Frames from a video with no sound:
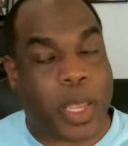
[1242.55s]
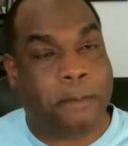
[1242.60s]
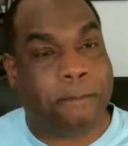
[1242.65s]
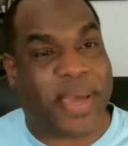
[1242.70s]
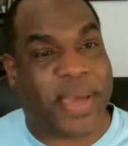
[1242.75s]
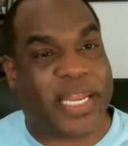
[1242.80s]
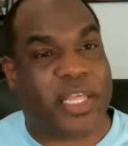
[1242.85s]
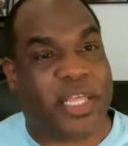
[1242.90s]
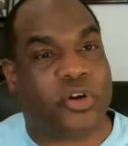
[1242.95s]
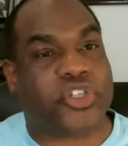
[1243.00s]

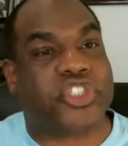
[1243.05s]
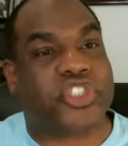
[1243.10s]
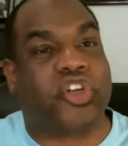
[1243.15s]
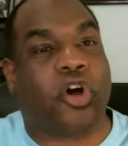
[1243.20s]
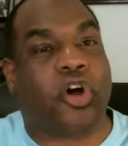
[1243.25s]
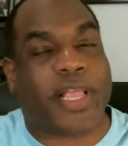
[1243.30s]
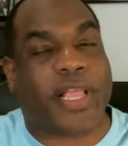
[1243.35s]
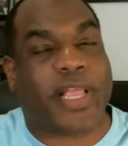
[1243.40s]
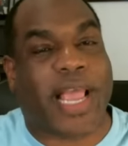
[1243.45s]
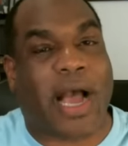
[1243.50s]
Many are
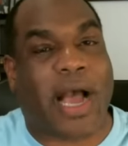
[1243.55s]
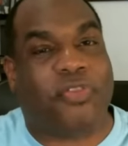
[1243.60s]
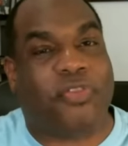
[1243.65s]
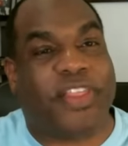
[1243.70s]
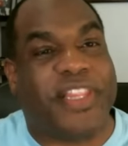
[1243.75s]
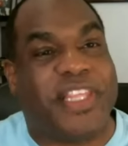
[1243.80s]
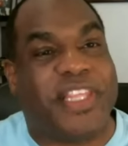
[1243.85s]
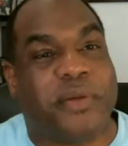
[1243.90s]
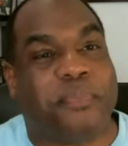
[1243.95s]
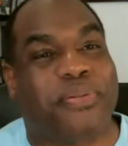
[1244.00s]
starting out and
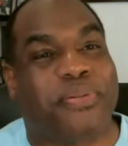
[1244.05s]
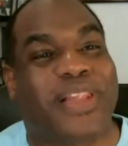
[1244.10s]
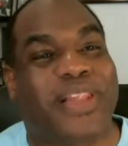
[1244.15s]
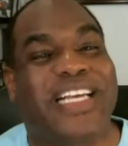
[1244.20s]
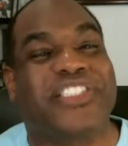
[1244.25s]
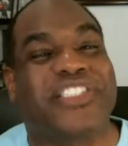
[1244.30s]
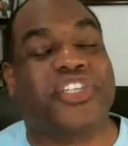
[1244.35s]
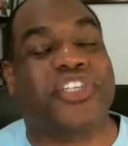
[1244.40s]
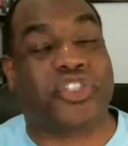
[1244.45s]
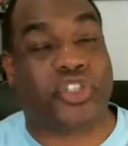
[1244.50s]
they need a
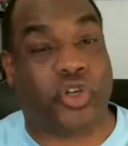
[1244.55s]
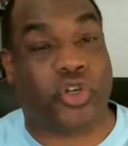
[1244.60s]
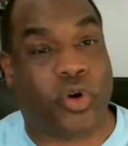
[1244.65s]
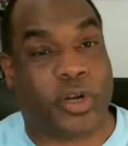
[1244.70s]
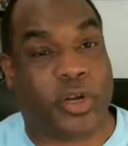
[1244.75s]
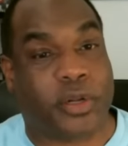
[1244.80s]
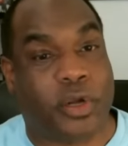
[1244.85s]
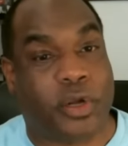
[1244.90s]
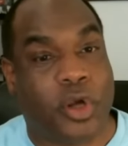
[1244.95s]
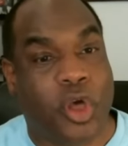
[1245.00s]
place to do
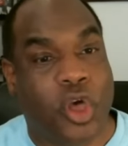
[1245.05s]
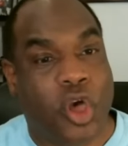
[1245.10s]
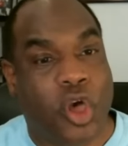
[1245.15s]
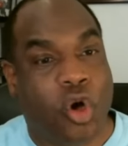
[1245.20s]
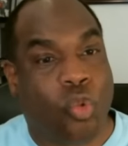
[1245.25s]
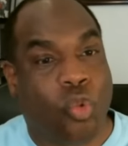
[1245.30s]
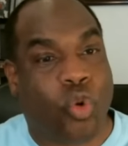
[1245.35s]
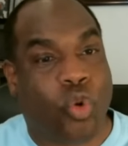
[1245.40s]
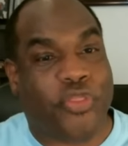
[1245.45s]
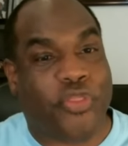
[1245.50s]
it
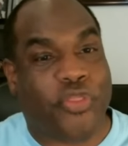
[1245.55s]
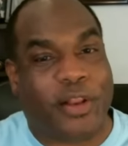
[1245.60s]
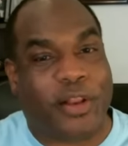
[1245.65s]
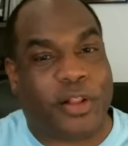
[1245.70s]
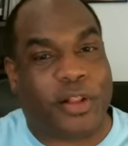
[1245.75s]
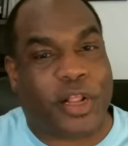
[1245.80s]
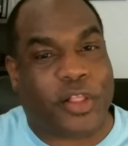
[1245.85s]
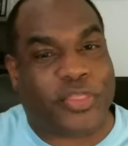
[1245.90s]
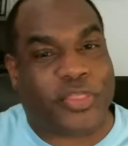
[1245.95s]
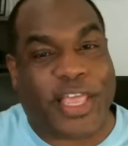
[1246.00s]
where
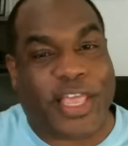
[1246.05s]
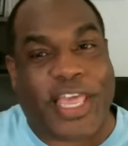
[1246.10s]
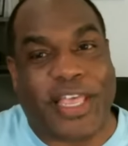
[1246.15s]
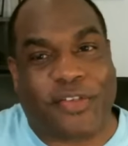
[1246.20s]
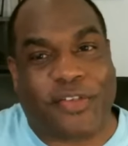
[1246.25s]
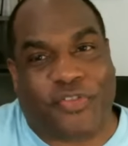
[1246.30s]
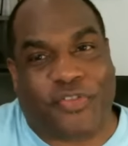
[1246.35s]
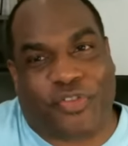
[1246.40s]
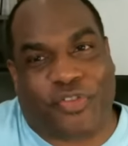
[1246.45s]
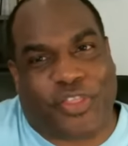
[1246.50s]
they
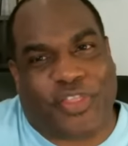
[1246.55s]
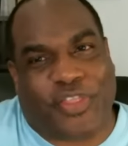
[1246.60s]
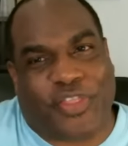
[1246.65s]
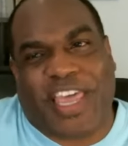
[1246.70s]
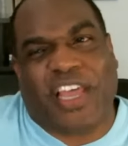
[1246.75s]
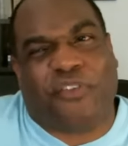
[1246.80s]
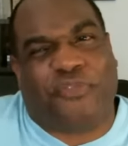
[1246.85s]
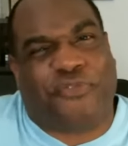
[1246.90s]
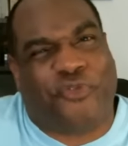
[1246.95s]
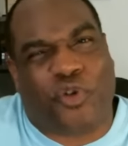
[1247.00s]

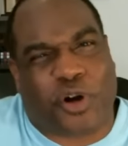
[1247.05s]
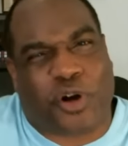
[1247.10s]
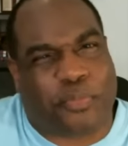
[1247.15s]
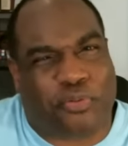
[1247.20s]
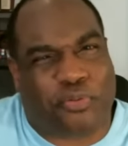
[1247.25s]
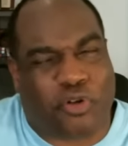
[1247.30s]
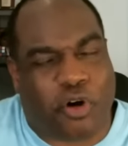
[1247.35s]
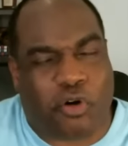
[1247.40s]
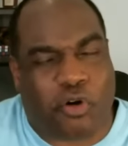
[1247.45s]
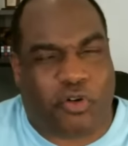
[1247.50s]
can't afford a
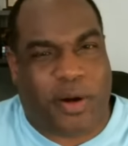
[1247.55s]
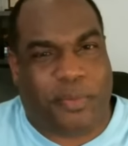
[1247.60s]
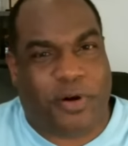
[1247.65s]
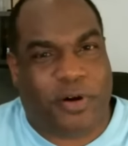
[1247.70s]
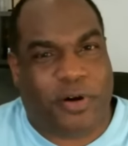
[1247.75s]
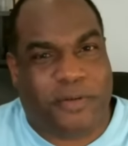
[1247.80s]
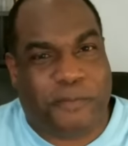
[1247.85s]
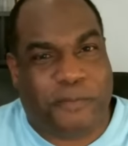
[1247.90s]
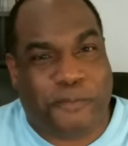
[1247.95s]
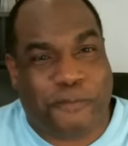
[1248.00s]

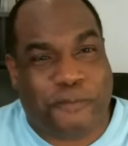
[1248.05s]
programmer.